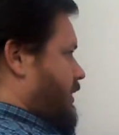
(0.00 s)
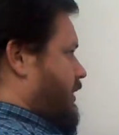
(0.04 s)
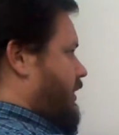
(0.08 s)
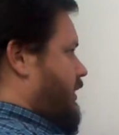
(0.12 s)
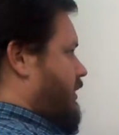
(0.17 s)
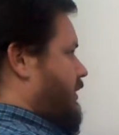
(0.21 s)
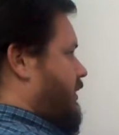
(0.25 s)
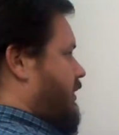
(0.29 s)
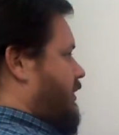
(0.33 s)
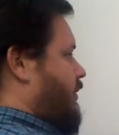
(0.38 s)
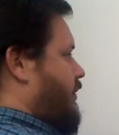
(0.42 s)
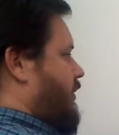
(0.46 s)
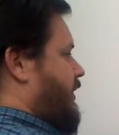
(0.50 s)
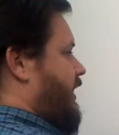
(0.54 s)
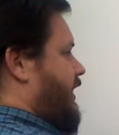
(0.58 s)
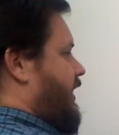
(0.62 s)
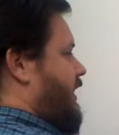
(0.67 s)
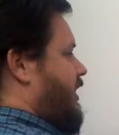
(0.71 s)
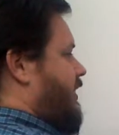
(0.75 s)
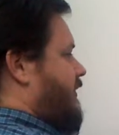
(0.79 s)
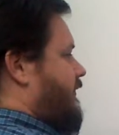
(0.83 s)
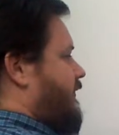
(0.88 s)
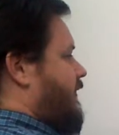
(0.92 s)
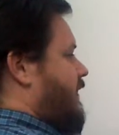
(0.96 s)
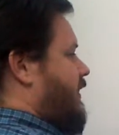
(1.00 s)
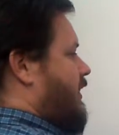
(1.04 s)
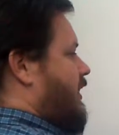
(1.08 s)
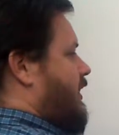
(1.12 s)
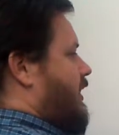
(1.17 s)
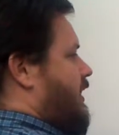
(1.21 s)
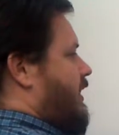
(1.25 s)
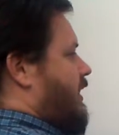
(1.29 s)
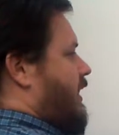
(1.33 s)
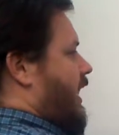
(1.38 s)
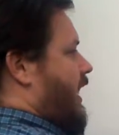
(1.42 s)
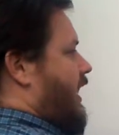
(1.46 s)
And here we have
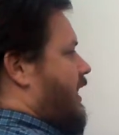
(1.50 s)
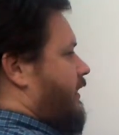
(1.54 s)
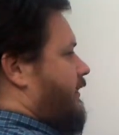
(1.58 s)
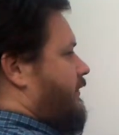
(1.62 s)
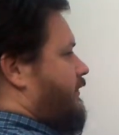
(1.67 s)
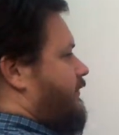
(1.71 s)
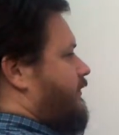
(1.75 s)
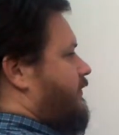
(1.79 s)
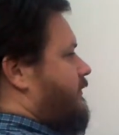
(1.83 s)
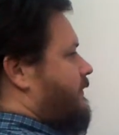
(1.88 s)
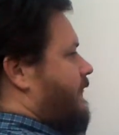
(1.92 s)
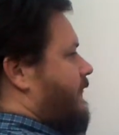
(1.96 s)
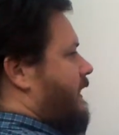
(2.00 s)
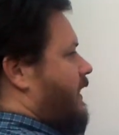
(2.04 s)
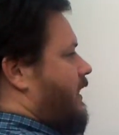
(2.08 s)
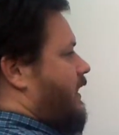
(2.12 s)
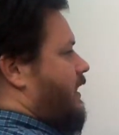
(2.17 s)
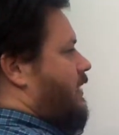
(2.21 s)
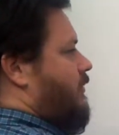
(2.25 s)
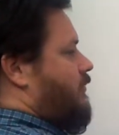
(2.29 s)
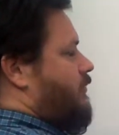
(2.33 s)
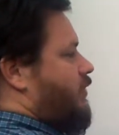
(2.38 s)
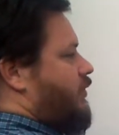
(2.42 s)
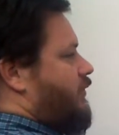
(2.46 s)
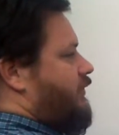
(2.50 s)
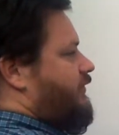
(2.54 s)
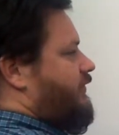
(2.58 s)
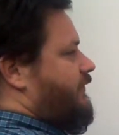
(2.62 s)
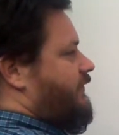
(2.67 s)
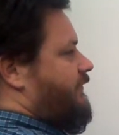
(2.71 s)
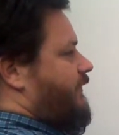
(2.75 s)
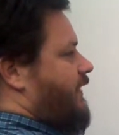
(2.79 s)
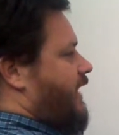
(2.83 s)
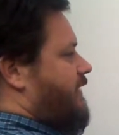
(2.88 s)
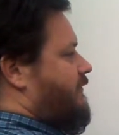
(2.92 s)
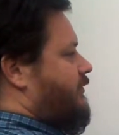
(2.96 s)
x, move the
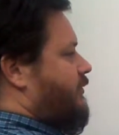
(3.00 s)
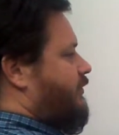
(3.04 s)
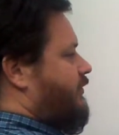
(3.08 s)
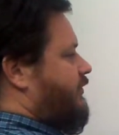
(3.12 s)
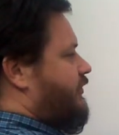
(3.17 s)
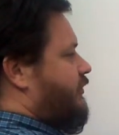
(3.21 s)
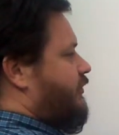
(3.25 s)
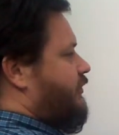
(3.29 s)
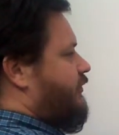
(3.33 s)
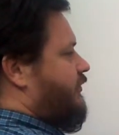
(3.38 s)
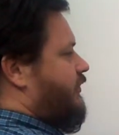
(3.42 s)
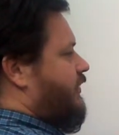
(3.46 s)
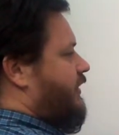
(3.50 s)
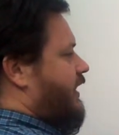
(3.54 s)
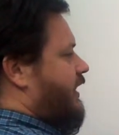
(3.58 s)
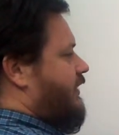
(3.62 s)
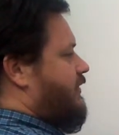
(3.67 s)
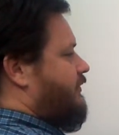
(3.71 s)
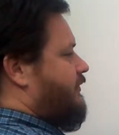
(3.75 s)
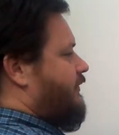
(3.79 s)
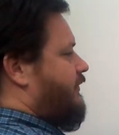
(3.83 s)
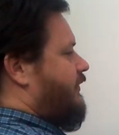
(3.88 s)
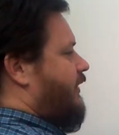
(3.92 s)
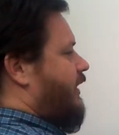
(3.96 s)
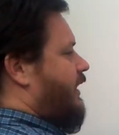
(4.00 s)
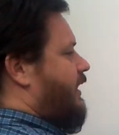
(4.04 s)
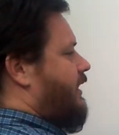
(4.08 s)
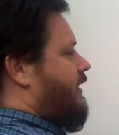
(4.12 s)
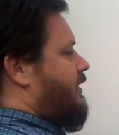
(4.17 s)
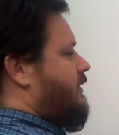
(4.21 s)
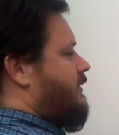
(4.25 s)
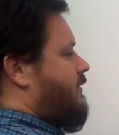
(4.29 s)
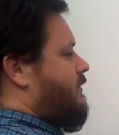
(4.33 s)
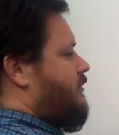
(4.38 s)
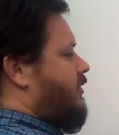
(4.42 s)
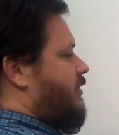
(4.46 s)
5 over 2 to the other side,
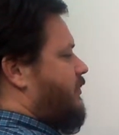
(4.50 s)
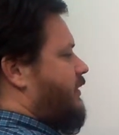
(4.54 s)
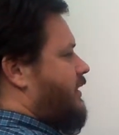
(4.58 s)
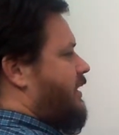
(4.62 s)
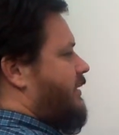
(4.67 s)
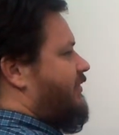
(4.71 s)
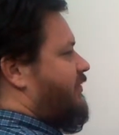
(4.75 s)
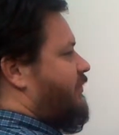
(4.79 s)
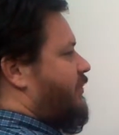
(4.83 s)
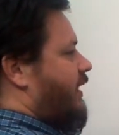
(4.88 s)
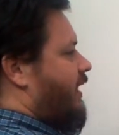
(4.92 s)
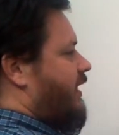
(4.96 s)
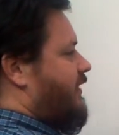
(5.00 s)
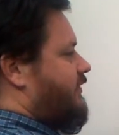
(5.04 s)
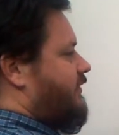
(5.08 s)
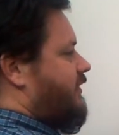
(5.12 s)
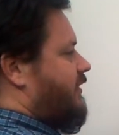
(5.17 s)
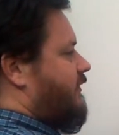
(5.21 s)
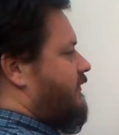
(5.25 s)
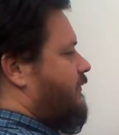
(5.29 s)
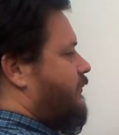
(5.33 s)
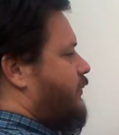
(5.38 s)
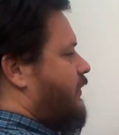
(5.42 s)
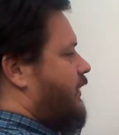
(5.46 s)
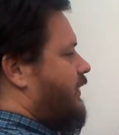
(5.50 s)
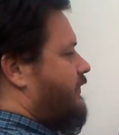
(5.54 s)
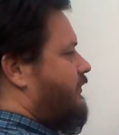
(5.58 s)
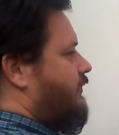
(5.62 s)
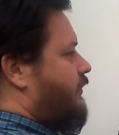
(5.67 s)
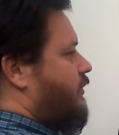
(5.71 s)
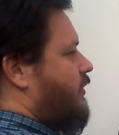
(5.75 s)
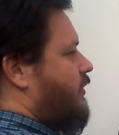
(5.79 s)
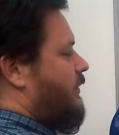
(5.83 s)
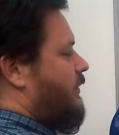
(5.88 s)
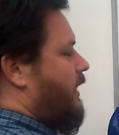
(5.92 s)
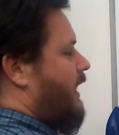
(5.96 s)
where it becomes positive, plus
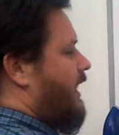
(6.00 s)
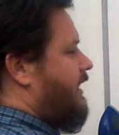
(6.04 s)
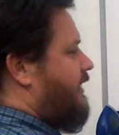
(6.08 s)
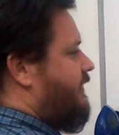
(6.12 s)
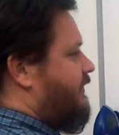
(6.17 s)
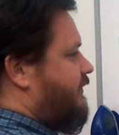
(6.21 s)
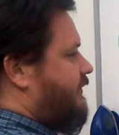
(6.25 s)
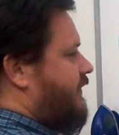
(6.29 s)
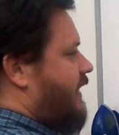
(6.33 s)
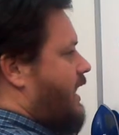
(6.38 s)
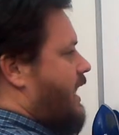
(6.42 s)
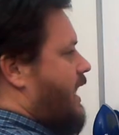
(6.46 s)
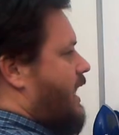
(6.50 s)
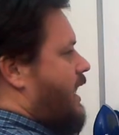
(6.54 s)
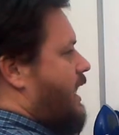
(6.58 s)
minus.